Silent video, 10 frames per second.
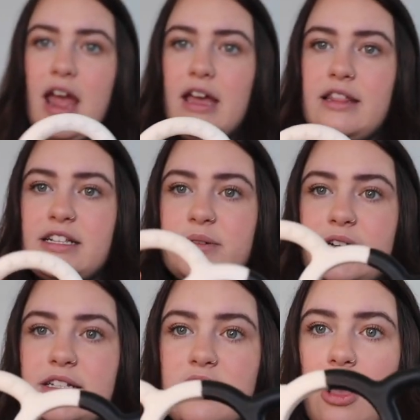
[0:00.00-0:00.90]
and this
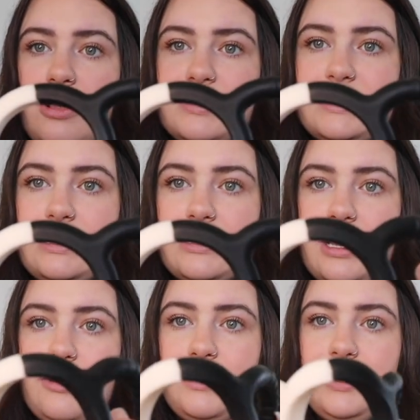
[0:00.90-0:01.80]
one is all
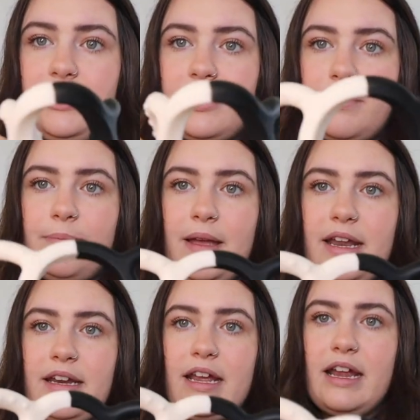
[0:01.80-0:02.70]
silicone, and you can
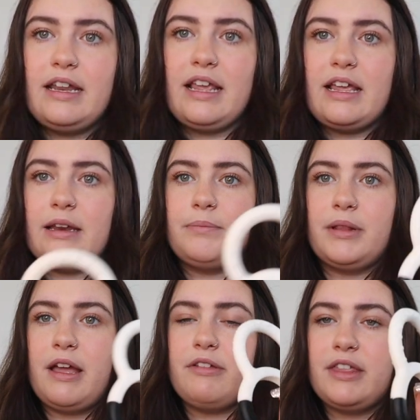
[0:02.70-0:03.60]
bend it and they can
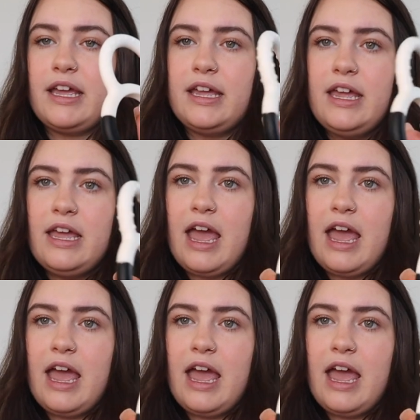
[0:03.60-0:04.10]
play with it.